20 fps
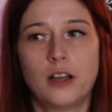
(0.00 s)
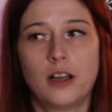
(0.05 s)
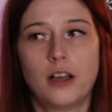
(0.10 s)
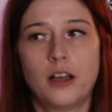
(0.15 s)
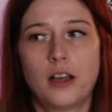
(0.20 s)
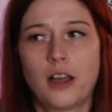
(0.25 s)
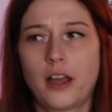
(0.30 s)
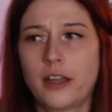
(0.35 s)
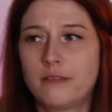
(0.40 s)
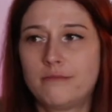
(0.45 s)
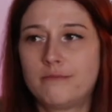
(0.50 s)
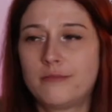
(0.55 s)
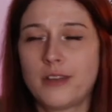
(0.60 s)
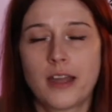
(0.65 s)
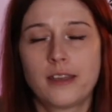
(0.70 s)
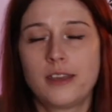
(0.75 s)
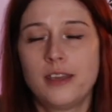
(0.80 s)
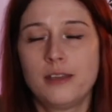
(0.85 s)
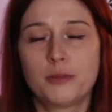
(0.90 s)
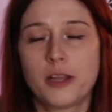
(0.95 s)
I,
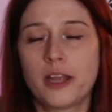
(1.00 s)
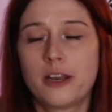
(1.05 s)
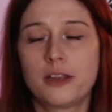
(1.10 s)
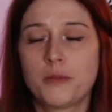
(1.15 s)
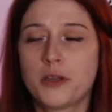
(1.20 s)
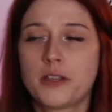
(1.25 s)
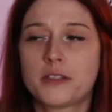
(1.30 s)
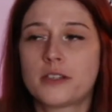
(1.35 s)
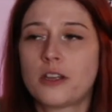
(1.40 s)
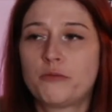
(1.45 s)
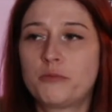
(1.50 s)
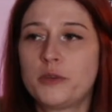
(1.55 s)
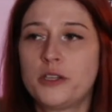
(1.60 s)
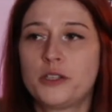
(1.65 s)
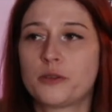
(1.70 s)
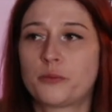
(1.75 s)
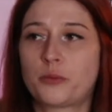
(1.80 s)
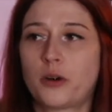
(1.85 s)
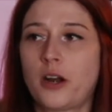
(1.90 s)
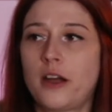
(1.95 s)
I keep letting myself be
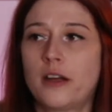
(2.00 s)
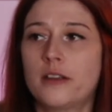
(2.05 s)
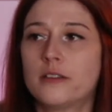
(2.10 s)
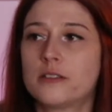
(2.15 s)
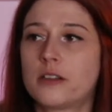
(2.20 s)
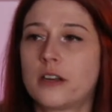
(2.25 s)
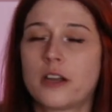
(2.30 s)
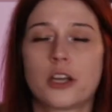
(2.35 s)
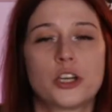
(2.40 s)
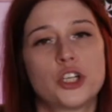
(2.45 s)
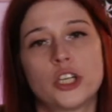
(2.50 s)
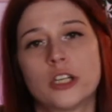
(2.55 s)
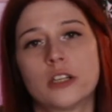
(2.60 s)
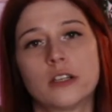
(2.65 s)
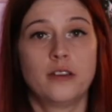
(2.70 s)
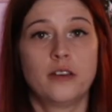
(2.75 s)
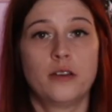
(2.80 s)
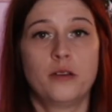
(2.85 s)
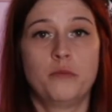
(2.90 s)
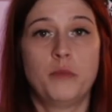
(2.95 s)
surprised and I
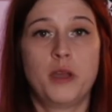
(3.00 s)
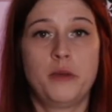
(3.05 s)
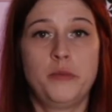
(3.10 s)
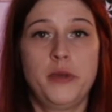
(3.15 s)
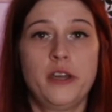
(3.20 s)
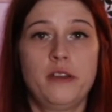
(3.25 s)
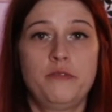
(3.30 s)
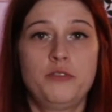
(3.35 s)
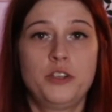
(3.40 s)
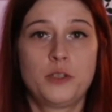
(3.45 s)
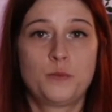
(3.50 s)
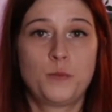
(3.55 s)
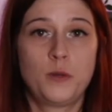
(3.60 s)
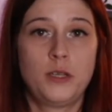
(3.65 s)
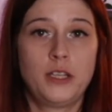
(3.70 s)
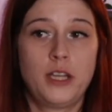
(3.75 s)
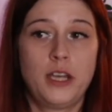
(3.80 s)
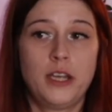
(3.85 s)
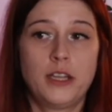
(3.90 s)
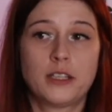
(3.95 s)
shouldn't. Maybe I've just
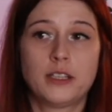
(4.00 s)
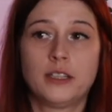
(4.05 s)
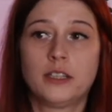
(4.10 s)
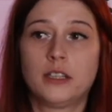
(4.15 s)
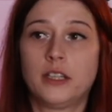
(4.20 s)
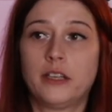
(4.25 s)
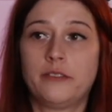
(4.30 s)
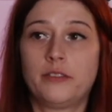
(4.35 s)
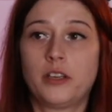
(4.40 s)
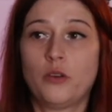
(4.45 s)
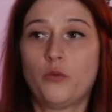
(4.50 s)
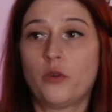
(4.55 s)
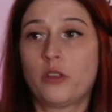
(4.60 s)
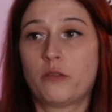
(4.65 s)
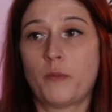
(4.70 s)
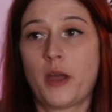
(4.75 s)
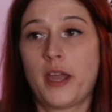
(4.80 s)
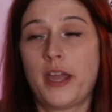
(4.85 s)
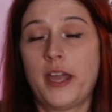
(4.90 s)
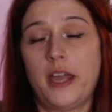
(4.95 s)
been like living with
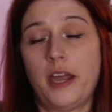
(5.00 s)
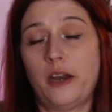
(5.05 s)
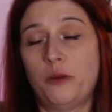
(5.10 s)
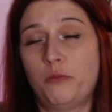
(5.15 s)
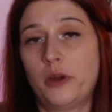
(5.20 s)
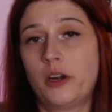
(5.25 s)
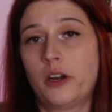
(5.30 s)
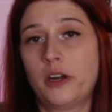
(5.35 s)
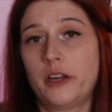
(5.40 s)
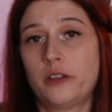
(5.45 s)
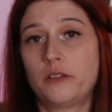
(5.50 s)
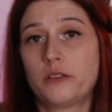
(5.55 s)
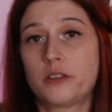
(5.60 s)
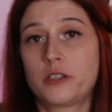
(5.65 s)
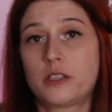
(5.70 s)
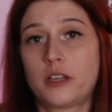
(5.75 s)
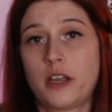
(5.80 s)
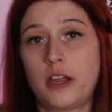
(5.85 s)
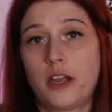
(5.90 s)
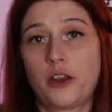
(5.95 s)
my head buried in the
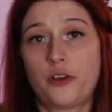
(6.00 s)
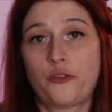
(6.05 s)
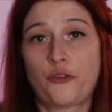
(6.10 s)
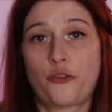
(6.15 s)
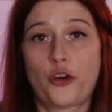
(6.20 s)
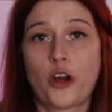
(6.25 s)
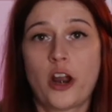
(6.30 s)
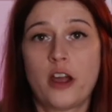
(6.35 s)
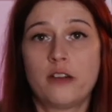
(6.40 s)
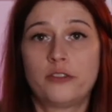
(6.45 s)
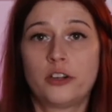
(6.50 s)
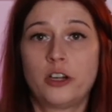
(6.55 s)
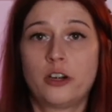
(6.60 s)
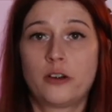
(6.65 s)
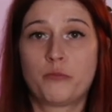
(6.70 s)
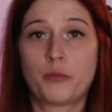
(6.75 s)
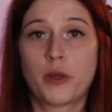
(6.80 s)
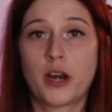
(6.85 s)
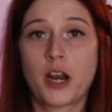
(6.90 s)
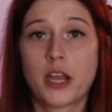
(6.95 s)
sand
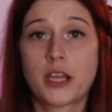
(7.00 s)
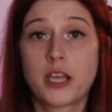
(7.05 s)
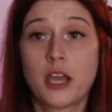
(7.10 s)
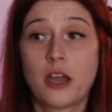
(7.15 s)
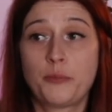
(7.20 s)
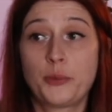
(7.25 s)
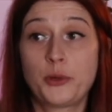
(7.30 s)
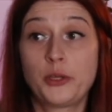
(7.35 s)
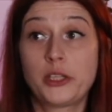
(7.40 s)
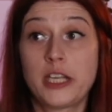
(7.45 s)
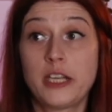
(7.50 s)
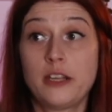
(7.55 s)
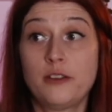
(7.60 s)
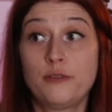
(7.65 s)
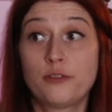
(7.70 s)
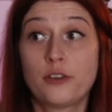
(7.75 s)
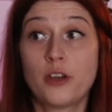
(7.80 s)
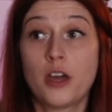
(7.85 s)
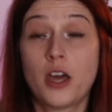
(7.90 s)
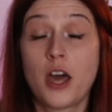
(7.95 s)
forever, but I can't believe
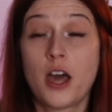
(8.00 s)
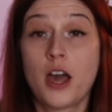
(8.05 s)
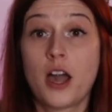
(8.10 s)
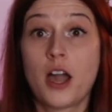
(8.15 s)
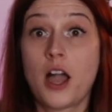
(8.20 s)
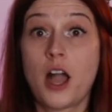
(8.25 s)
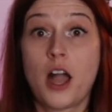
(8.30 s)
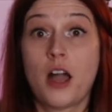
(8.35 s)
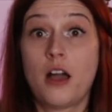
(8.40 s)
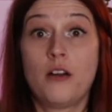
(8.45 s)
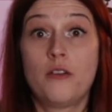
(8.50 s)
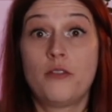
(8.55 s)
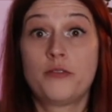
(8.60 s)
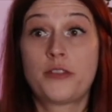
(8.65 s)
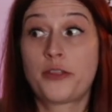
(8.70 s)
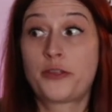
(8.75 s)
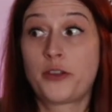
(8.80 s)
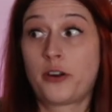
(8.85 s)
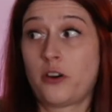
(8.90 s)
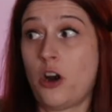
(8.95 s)

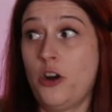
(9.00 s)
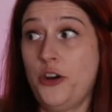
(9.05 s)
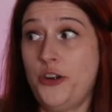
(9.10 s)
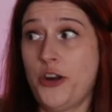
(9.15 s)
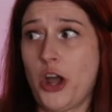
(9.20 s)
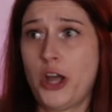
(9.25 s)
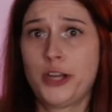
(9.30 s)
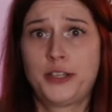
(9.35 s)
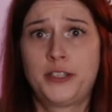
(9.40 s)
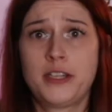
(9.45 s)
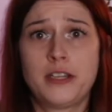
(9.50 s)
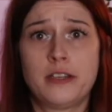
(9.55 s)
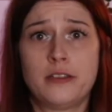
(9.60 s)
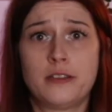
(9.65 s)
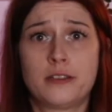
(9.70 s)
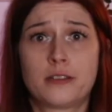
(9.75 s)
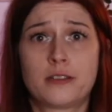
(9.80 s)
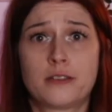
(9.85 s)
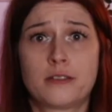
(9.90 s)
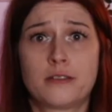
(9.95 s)
that there are
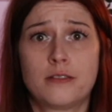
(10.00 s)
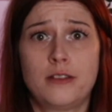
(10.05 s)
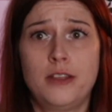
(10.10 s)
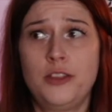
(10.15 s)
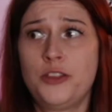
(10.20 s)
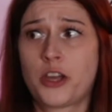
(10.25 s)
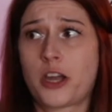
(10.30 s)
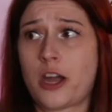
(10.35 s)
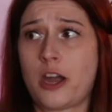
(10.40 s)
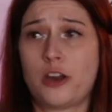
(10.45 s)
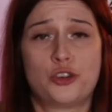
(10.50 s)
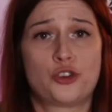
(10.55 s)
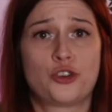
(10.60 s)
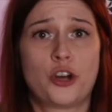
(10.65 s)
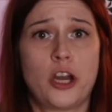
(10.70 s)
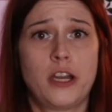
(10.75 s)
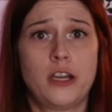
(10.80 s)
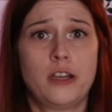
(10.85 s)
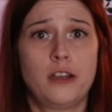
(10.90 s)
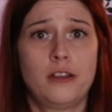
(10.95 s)
Nazis in the
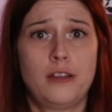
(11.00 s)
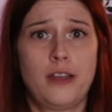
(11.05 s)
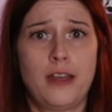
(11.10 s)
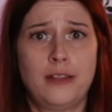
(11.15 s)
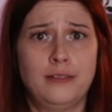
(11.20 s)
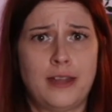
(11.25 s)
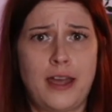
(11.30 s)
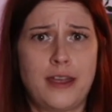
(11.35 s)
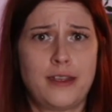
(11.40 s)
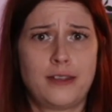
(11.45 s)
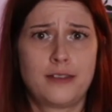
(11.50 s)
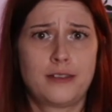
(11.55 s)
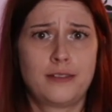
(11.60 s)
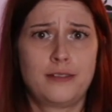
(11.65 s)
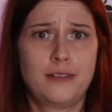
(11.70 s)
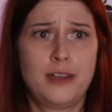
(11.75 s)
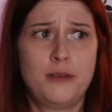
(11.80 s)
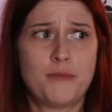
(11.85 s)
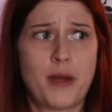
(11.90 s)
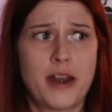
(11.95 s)
country and like
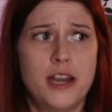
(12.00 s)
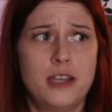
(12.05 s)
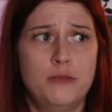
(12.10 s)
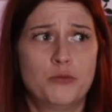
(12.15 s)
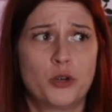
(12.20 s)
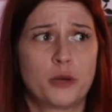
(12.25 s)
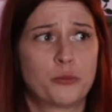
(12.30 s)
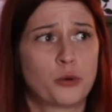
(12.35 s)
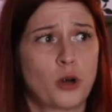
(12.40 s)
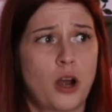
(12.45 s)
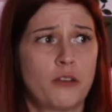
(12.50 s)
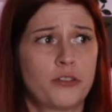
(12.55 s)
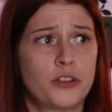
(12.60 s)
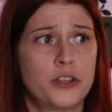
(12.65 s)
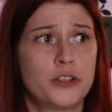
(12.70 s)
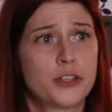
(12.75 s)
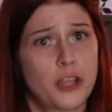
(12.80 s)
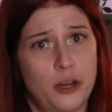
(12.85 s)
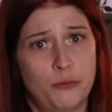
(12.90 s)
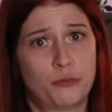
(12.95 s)
in my neighboring
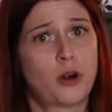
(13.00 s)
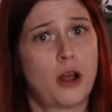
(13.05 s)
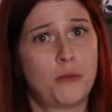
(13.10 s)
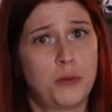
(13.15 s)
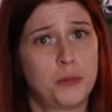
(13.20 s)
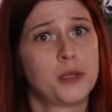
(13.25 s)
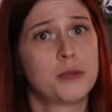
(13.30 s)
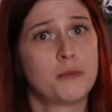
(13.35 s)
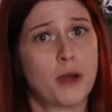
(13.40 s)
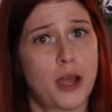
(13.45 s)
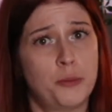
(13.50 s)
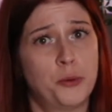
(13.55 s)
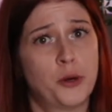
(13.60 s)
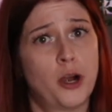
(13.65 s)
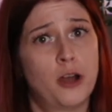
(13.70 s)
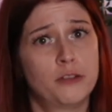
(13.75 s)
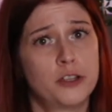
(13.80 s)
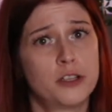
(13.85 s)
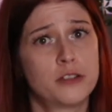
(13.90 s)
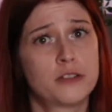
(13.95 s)
province and probably my
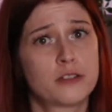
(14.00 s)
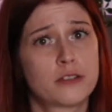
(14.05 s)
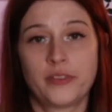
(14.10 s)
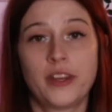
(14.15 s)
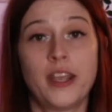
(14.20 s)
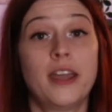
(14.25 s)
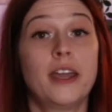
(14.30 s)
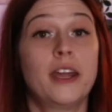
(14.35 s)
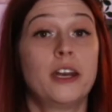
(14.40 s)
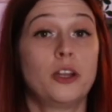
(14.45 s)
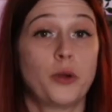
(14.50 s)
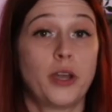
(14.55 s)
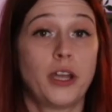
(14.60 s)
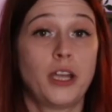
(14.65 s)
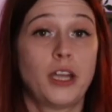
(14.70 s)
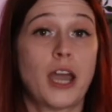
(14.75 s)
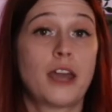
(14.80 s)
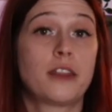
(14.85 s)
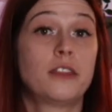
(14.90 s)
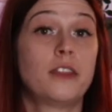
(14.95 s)
province. Anyway,
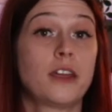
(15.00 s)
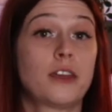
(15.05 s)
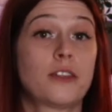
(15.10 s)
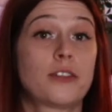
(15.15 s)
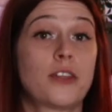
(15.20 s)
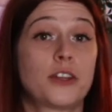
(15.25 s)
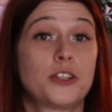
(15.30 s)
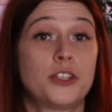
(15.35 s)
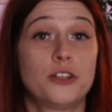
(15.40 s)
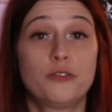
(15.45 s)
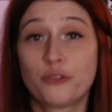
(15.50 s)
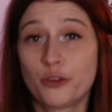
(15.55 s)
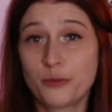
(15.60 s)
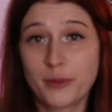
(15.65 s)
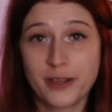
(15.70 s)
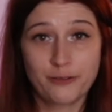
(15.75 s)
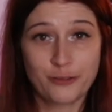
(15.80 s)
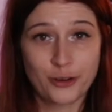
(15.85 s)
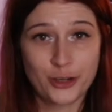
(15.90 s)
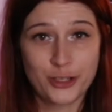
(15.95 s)
I think that's it for
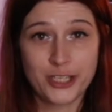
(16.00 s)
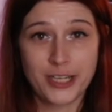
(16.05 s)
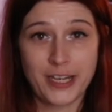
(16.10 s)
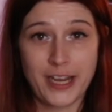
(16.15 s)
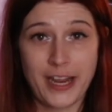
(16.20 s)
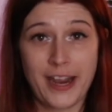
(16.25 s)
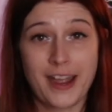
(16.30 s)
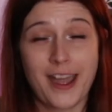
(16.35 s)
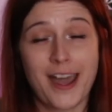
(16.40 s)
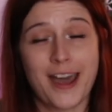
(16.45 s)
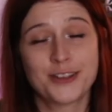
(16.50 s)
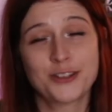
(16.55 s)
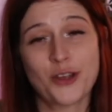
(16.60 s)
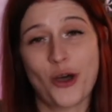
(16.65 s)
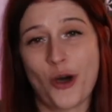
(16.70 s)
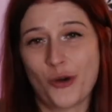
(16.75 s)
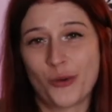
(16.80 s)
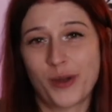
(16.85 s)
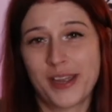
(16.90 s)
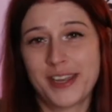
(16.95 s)
me for today. As
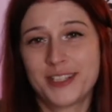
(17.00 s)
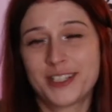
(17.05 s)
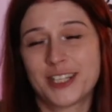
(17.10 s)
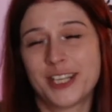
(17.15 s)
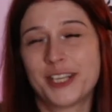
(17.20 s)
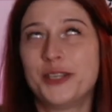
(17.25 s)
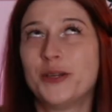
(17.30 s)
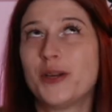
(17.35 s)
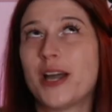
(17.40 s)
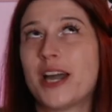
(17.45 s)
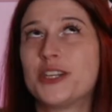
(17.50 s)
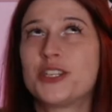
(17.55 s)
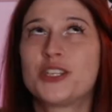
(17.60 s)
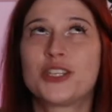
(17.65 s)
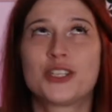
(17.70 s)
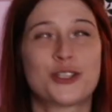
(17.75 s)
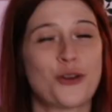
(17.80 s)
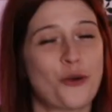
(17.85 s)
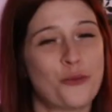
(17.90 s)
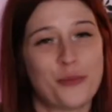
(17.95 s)
always, thank you guys
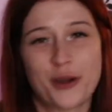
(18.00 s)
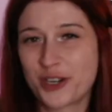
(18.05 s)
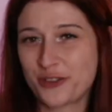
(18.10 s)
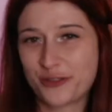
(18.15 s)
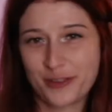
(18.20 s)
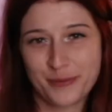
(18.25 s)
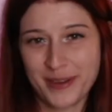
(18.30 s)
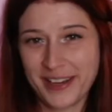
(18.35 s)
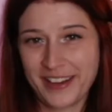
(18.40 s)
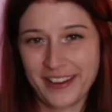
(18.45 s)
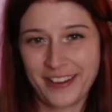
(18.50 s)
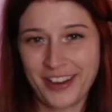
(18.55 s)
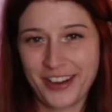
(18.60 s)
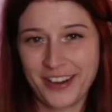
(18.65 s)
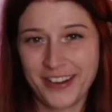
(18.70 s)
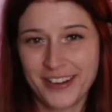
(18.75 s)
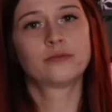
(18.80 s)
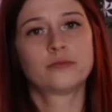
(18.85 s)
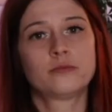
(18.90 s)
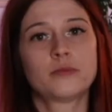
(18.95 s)
so much for being
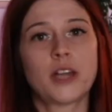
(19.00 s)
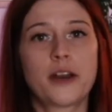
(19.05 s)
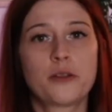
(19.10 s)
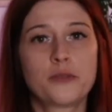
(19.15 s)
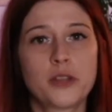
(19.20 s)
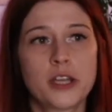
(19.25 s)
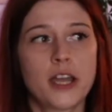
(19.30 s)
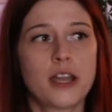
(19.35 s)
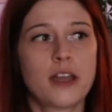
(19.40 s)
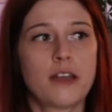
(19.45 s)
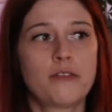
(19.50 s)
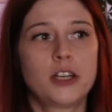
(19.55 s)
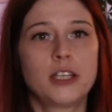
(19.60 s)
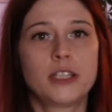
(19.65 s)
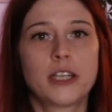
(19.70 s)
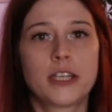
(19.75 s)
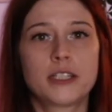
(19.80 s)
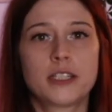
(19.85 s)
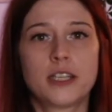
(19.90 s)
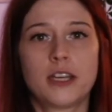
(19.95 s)
here. I don't think I have any
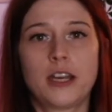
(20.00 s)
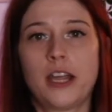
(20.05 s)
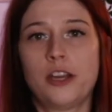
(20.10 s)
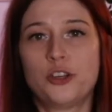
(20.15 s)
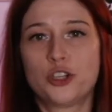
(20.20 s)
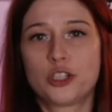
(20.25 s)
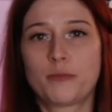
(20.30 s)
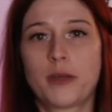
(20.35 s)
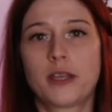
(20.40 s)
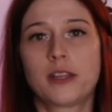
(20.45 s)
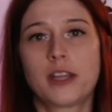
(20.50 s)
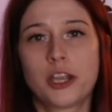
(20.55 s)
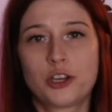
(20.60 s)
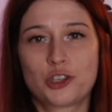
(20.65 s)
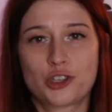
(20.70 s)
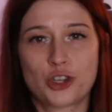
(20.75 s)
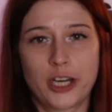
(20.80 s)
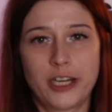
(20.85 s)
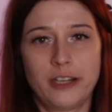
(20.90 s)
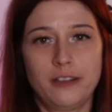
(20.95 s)
links today, just my
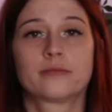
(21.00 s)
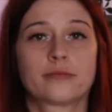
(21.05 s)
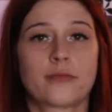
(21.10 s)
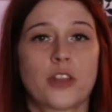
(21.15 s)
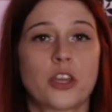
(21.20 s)
Linktree.